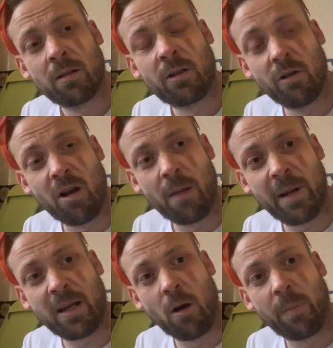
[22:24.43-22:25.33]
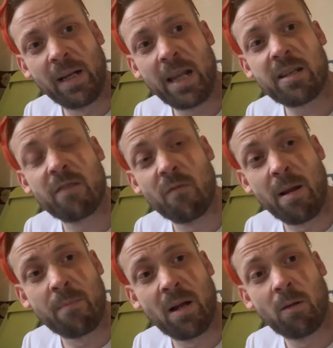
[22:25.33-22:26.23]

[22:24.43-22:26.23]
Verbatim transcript: Good night, may God be less. And remember,